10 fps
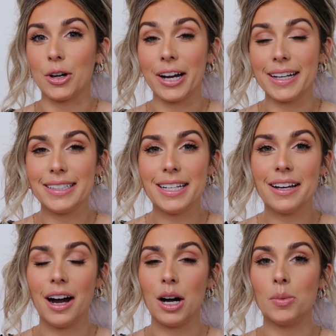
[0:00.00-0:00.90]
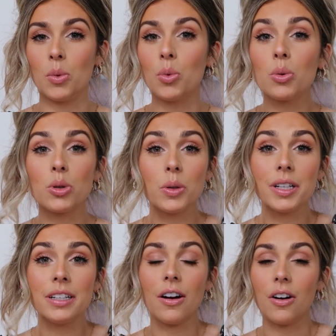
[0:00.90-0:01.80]
great, will
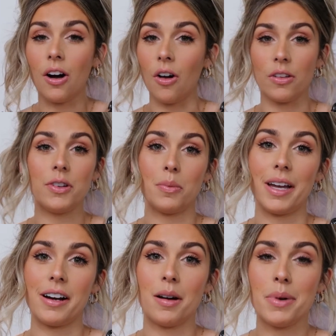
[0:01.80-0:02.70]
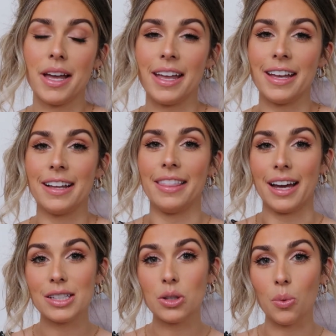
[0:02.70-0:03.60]
ruin all of your makeup, and
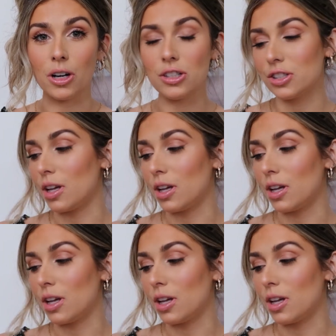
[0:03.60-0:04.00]
that is the worst.